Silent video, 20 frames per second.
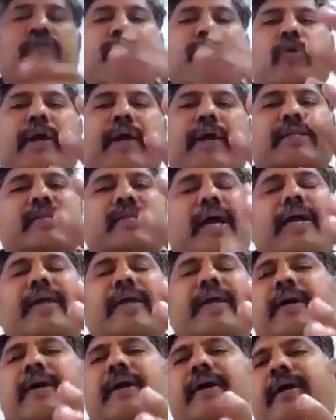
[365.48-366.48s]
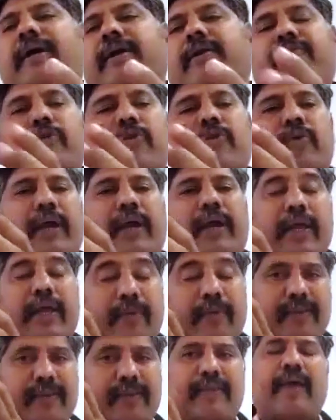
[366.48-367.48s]
If you look at China and if you look at
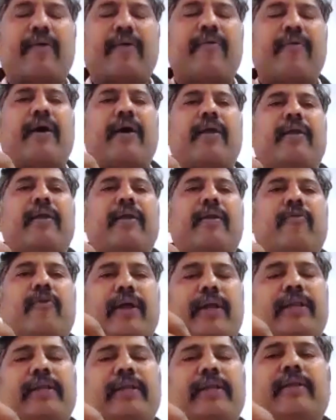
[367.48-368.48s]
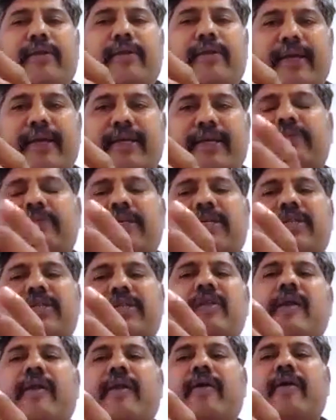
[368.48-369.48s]
even Taiwan, while TSMC
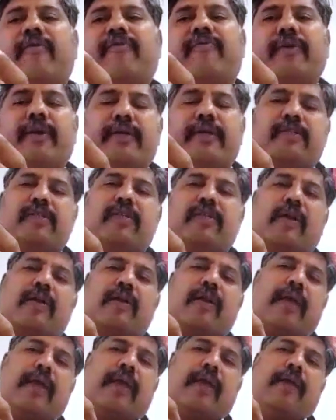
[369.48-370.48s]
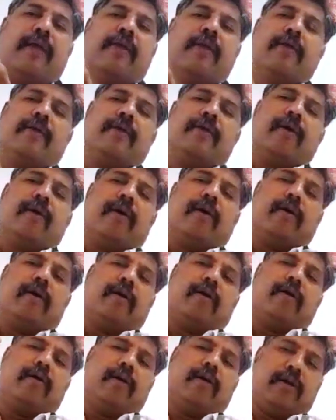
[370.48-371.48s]
started off its journey uh,
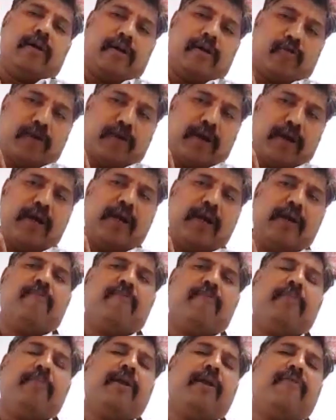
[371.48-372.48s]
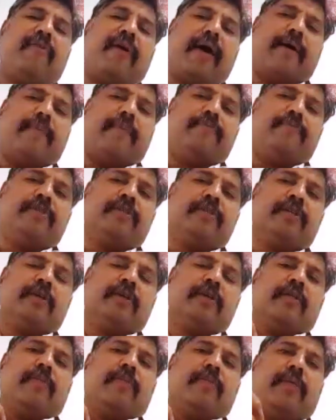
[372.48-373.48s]
uh, to build fabs,
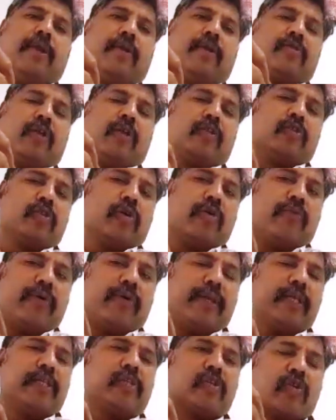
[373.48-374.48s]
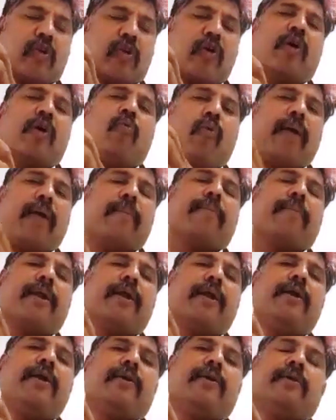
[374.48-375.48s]
there was also a very strong,
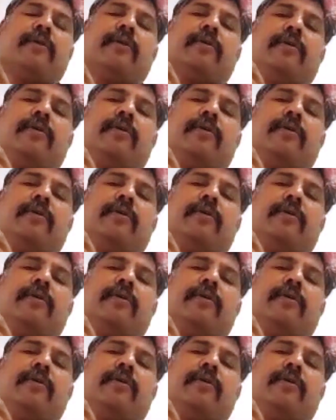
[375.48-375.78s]
vibrant